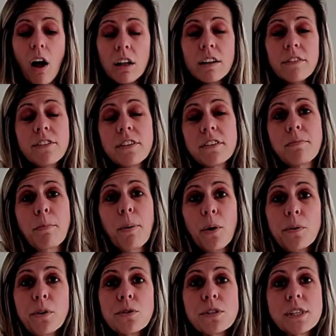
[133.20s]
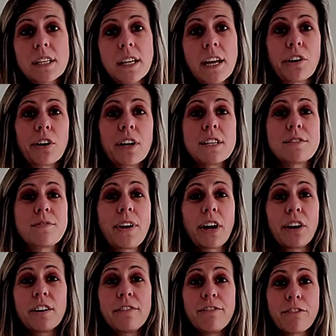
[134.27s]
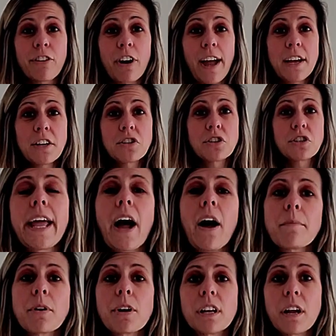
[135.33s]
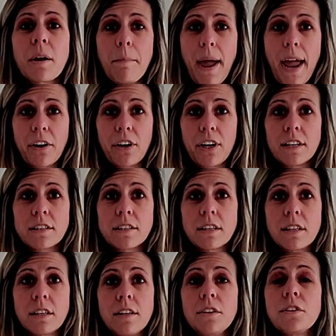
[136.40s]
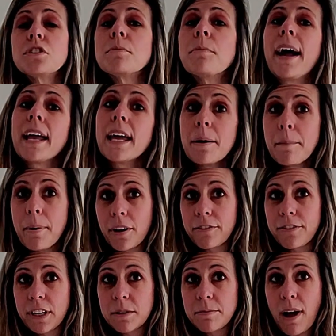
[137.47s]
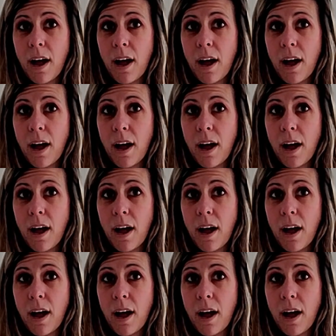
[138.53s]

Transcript: All of the produce in here is very fresh. Now I'm gonna compare it to my imperfect